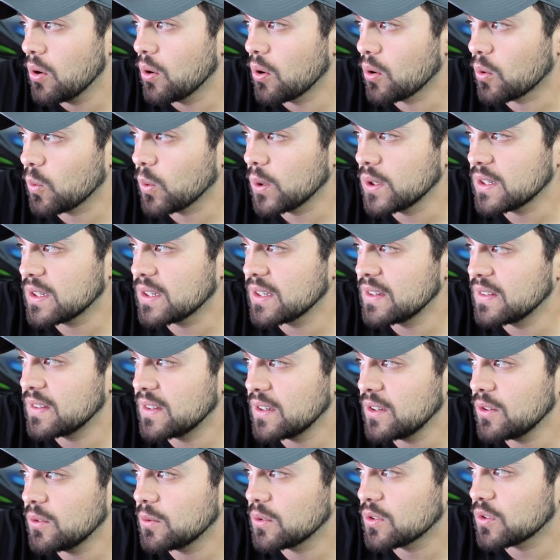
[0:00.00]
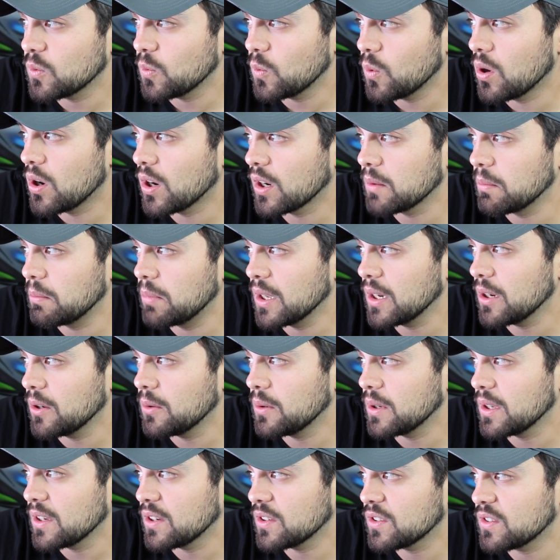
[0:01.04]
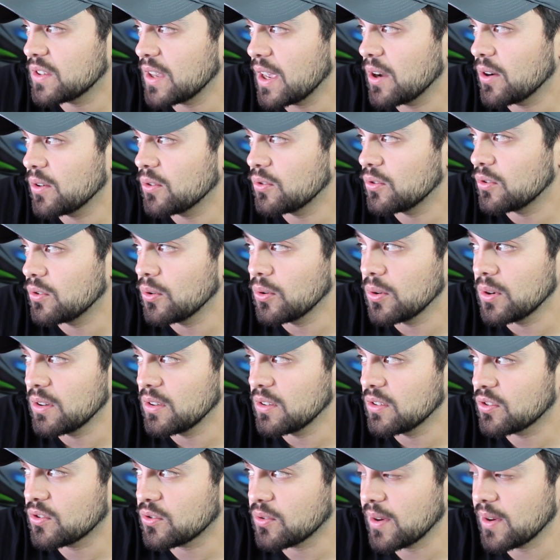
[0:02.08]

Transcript: Or one continuous Wog bellowing sound noise